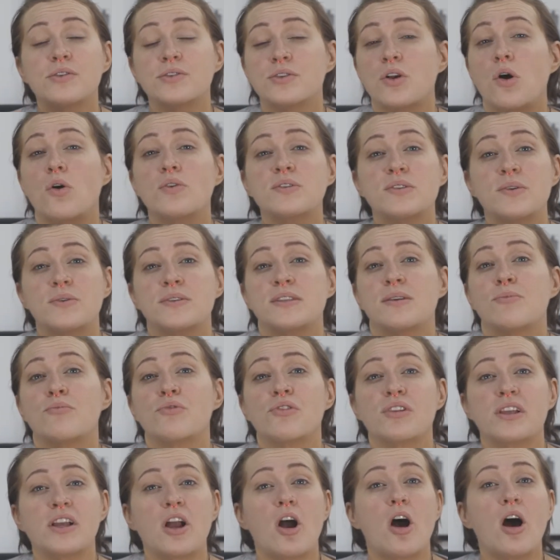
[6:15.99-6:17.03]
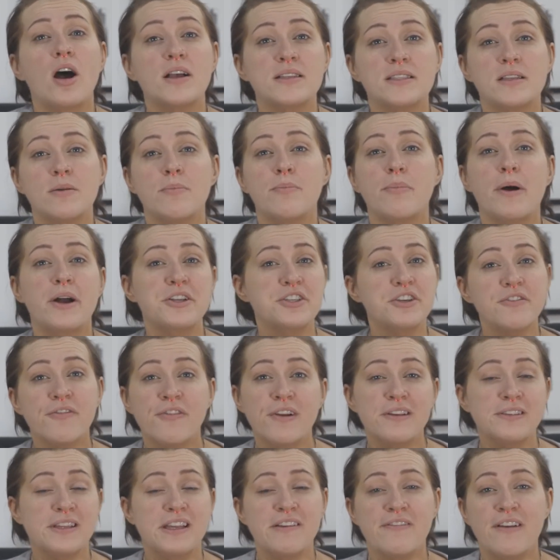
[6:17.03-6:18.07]
There's also some really awesome
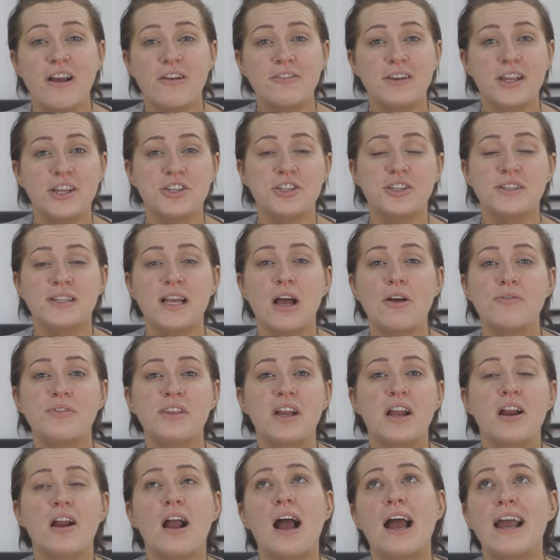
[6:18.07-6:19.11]
budget-friendly foundations out there.